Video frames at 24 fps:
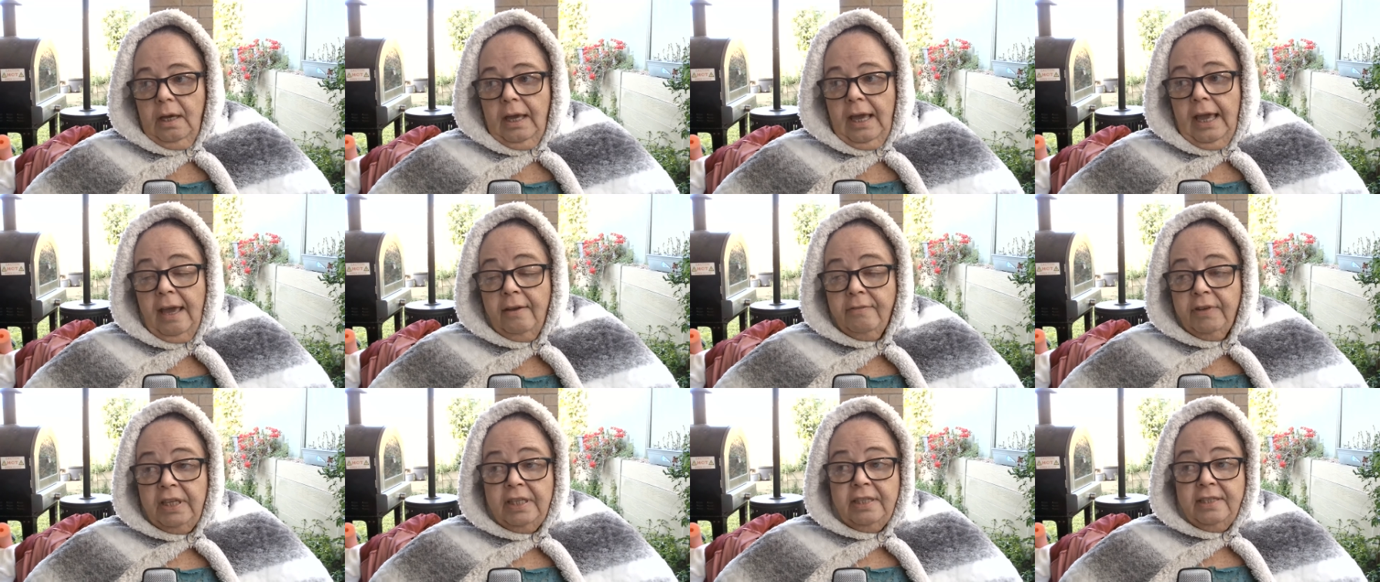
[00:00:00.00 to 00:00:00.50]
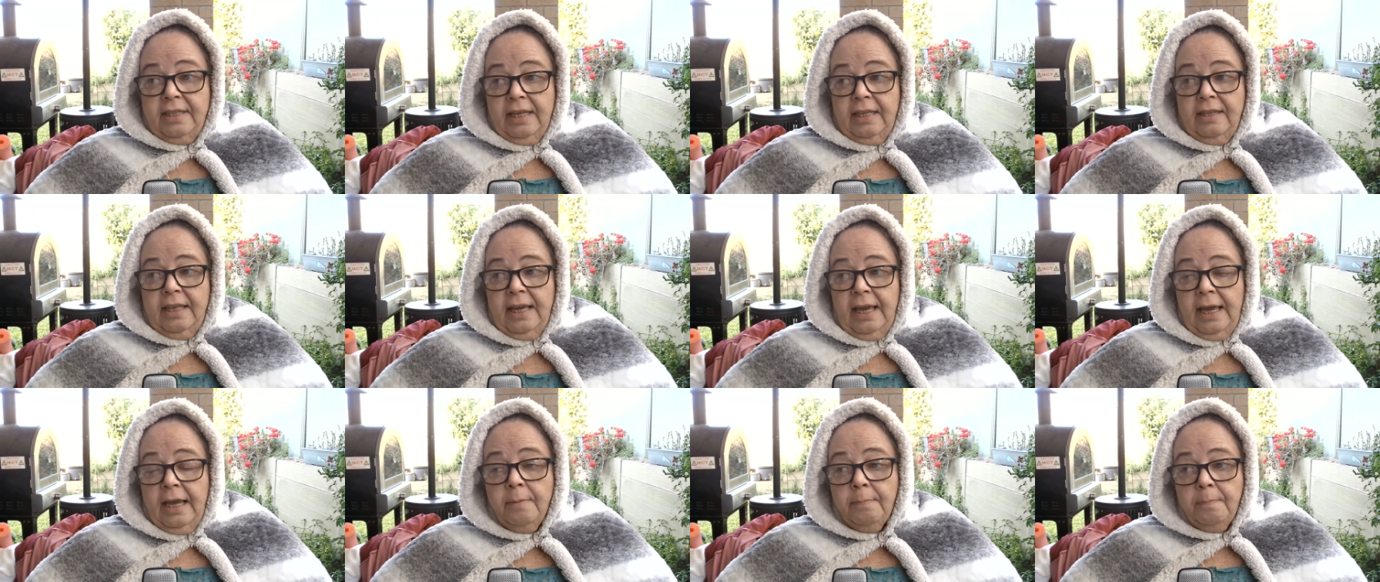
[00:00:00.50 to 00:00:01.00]
Having
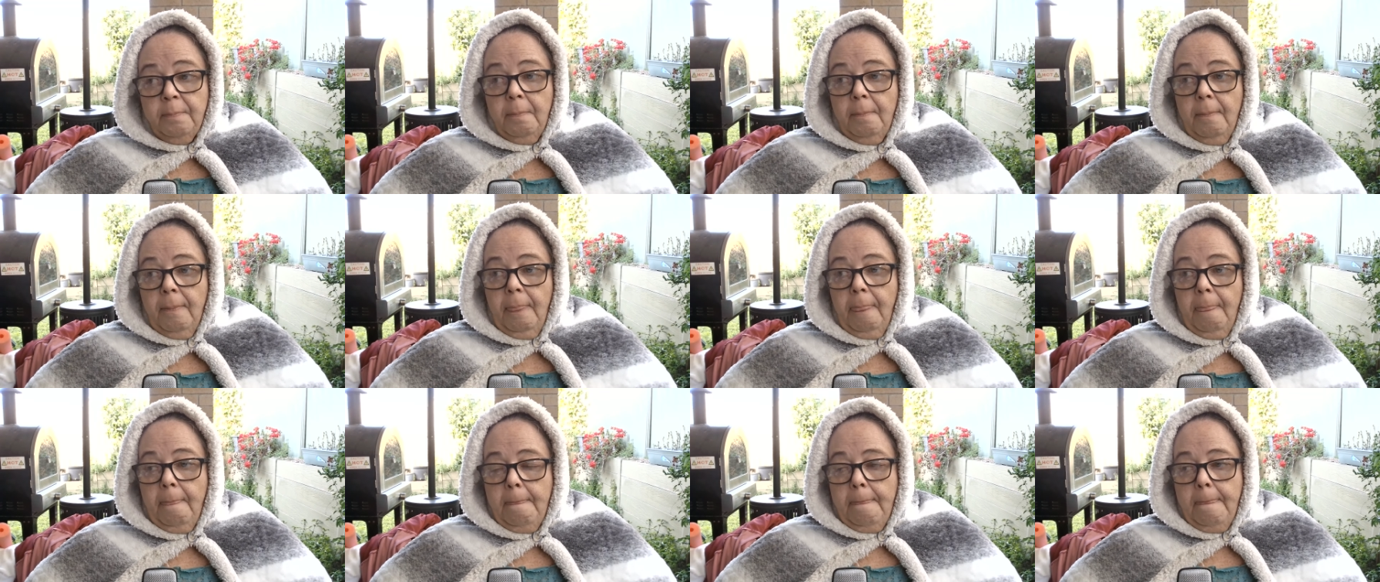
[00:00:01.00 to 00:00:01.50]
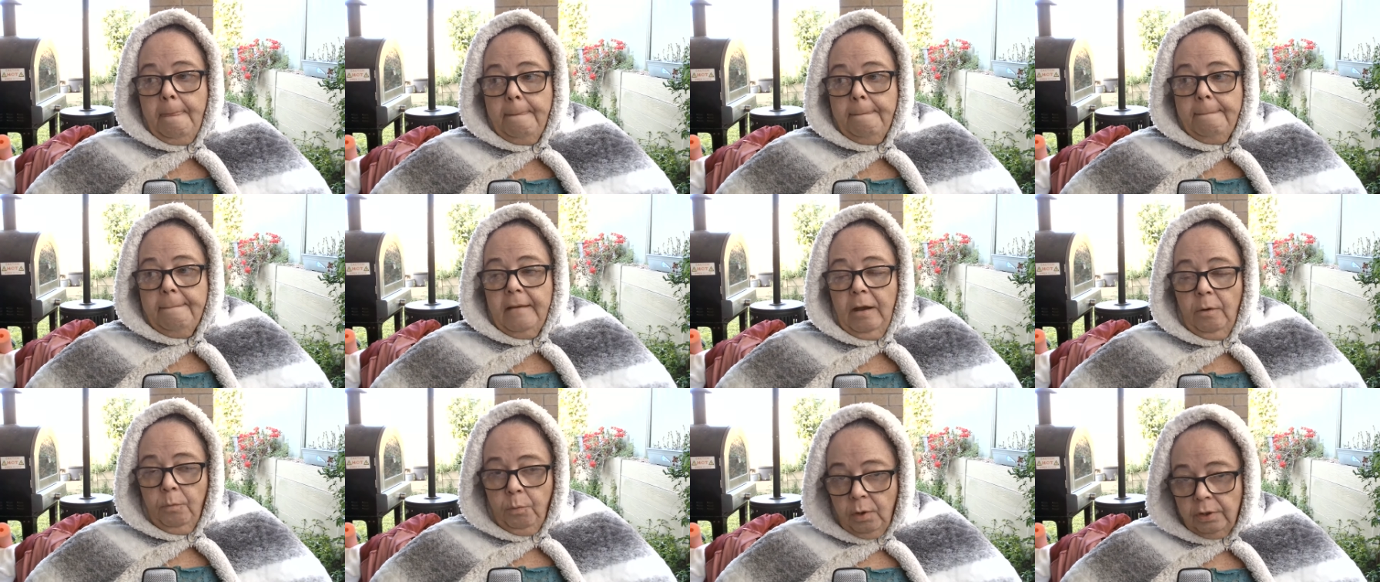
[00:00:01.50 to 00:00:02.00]
said that,
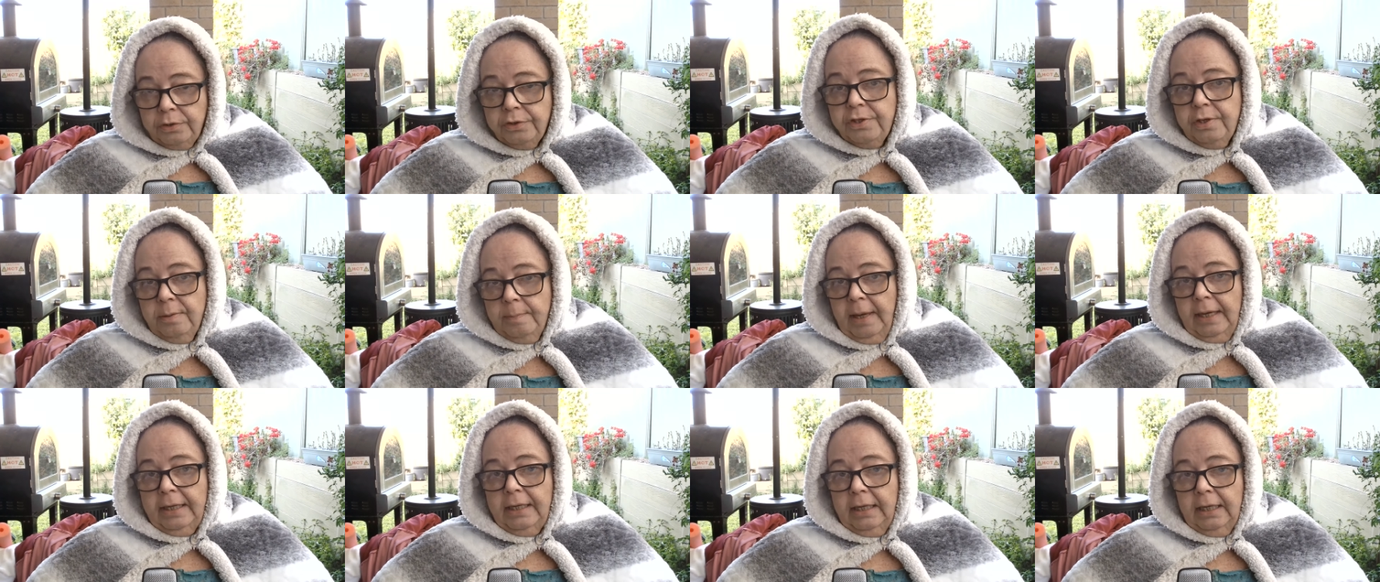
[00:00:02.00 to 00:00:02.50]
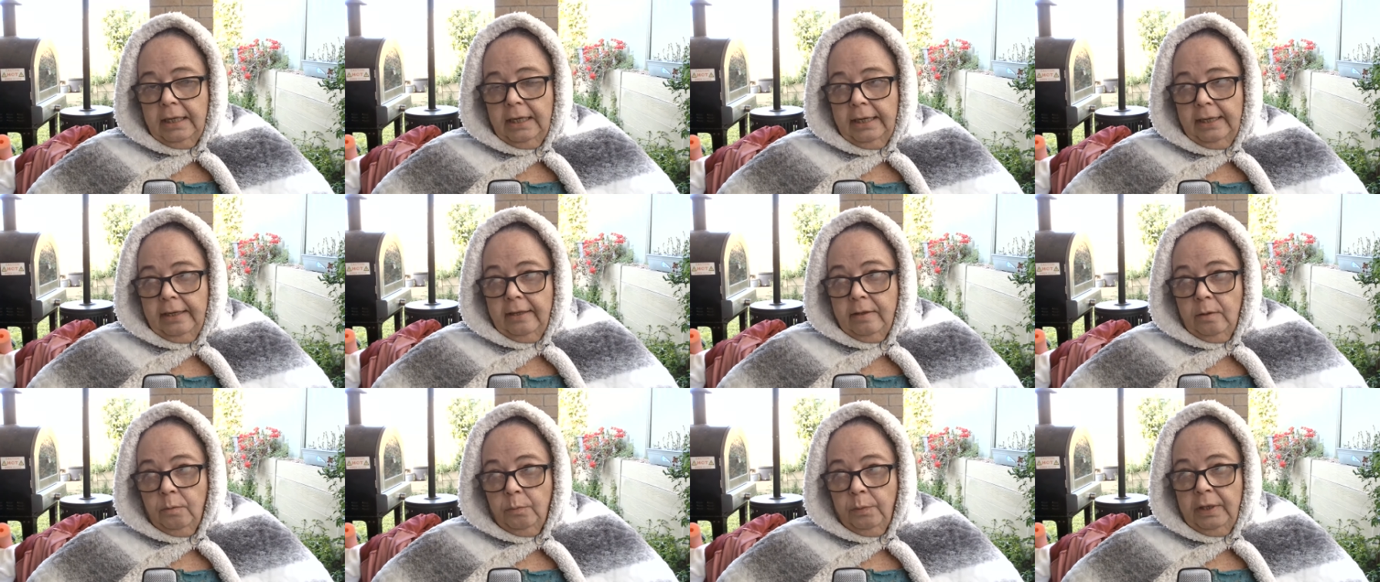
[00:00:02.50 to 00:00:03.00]
I want to make it
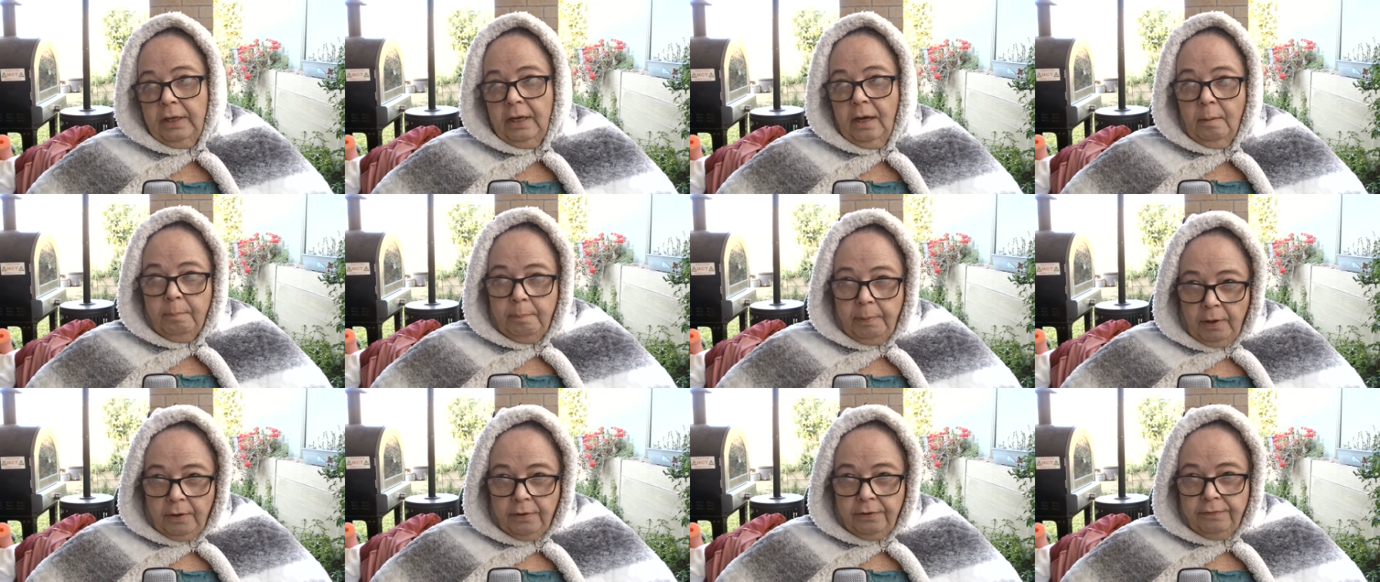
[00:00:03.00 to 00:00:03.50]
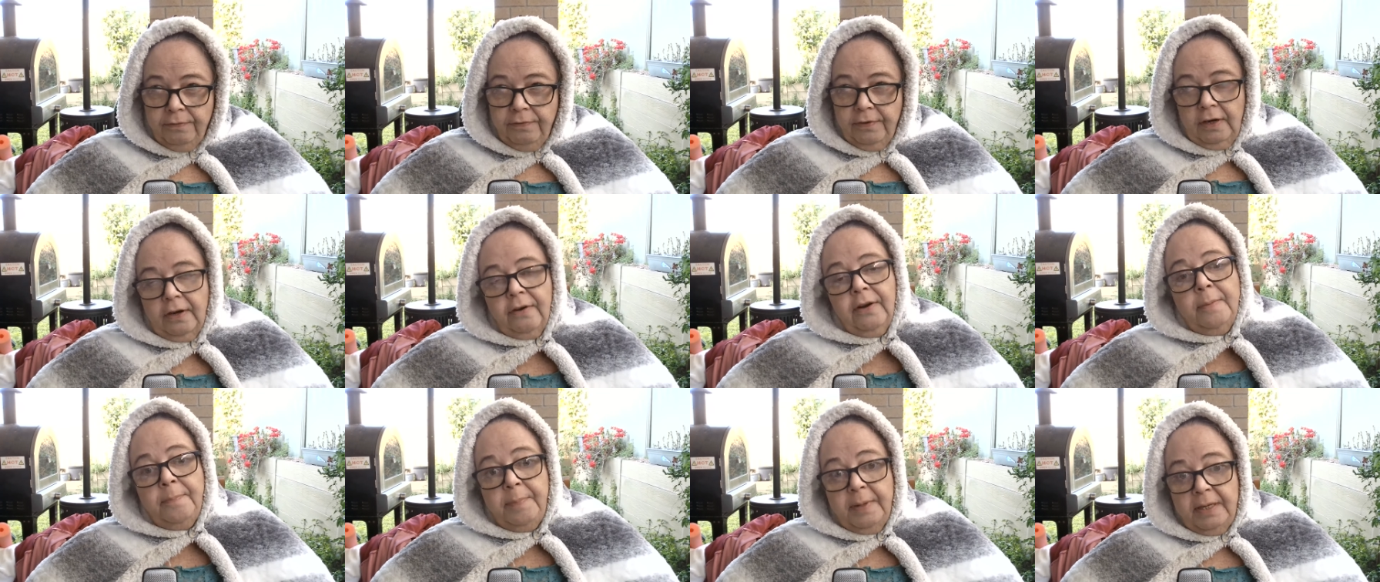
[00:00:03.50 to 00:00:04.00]
clear that we are both
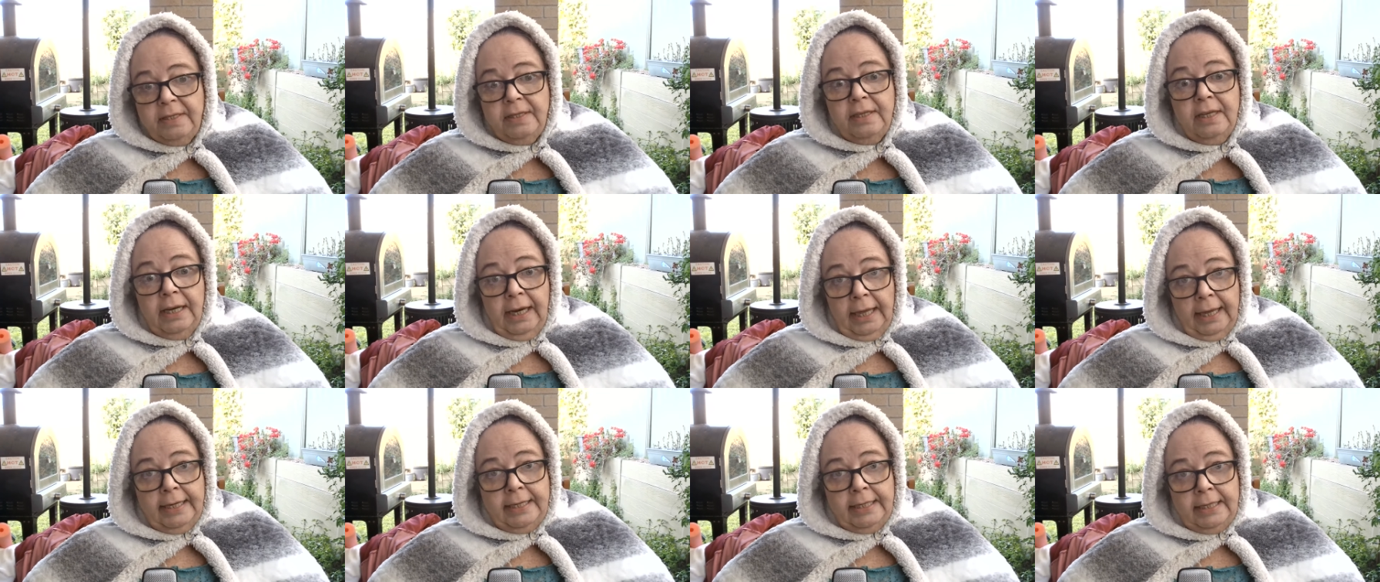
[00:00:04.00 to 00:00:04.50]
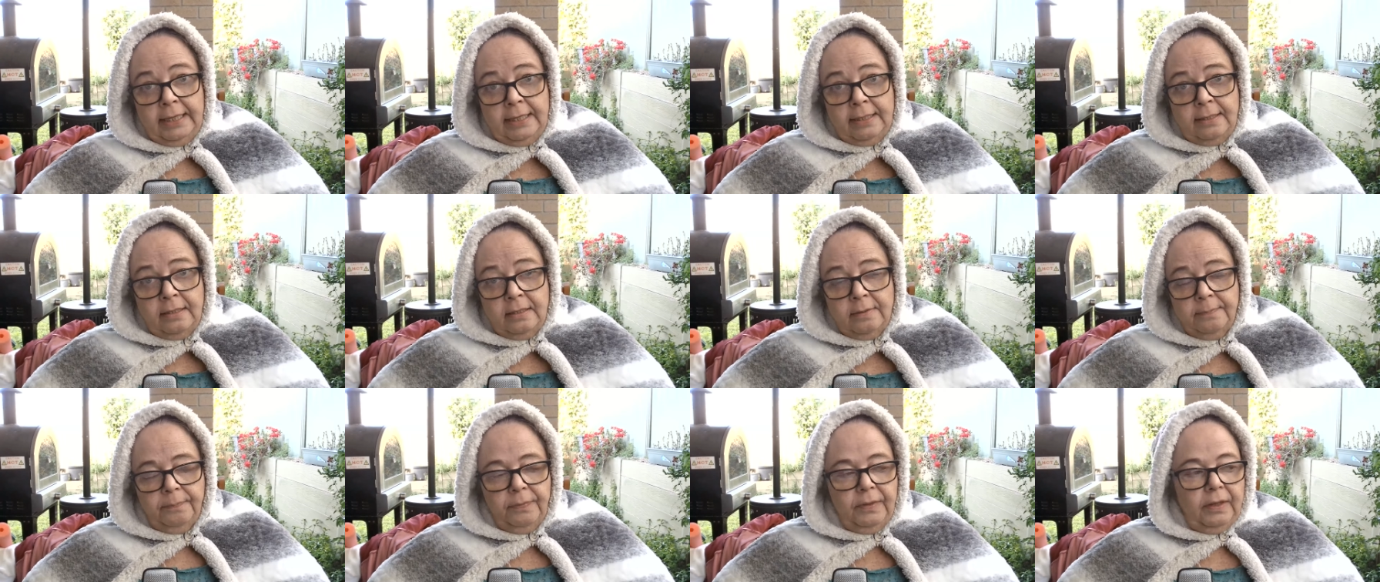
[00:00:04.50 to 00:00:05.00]
very busy
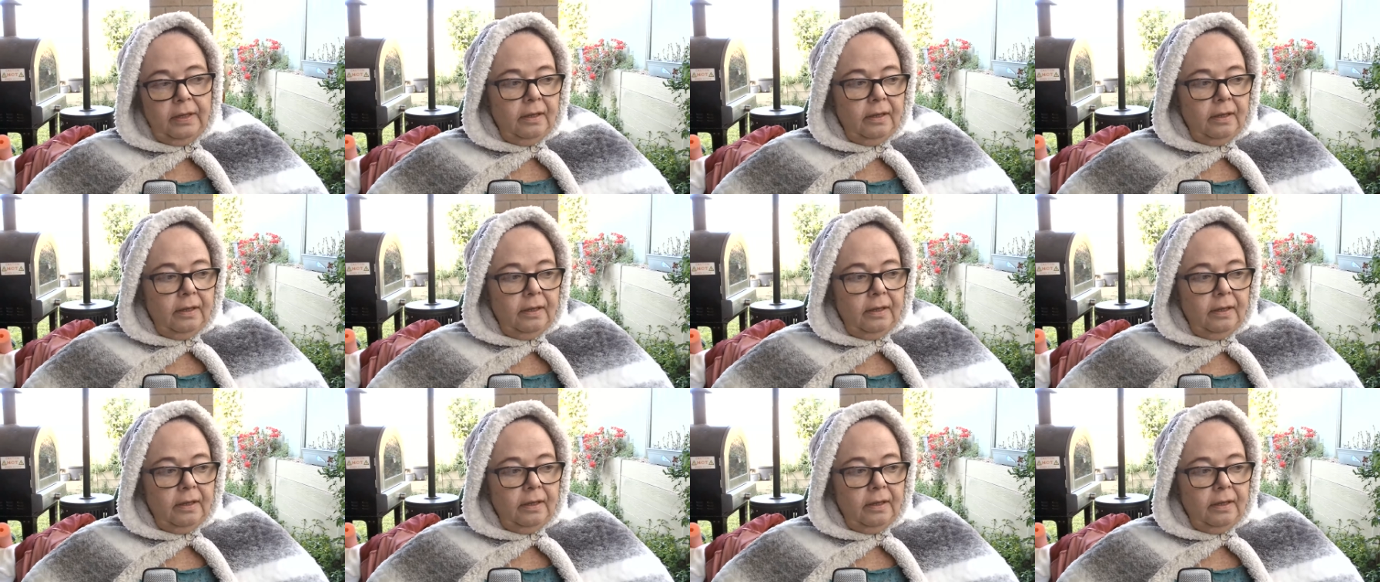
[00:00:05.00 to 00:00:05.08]
ladies,